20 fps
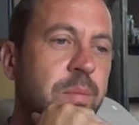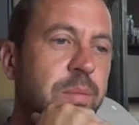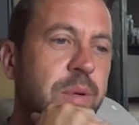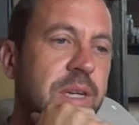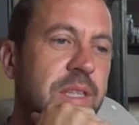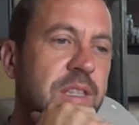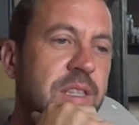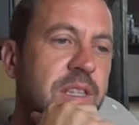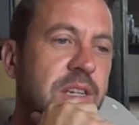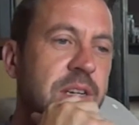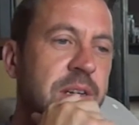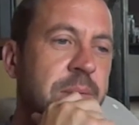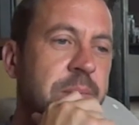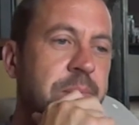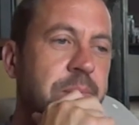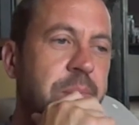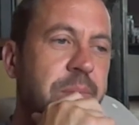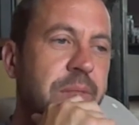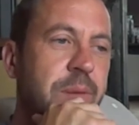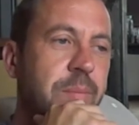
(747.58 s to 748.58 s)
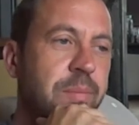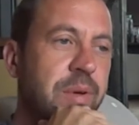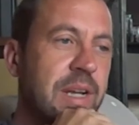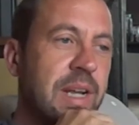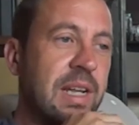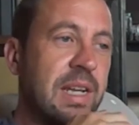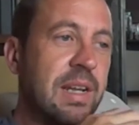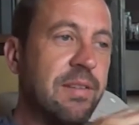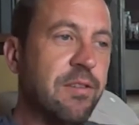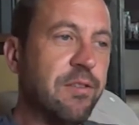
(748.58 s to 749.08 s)
But um, but
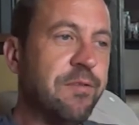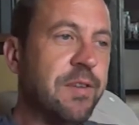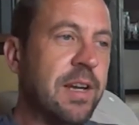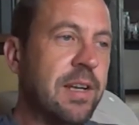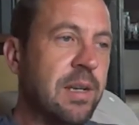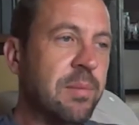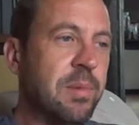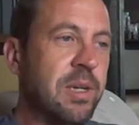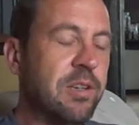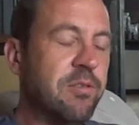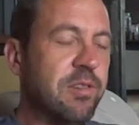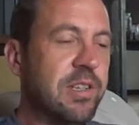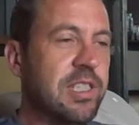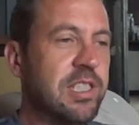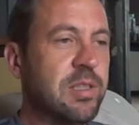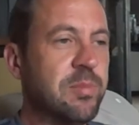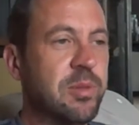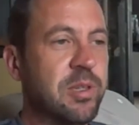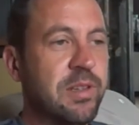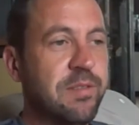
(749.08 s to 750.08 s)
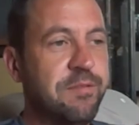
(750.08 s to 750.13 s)
I never found him unreasonable.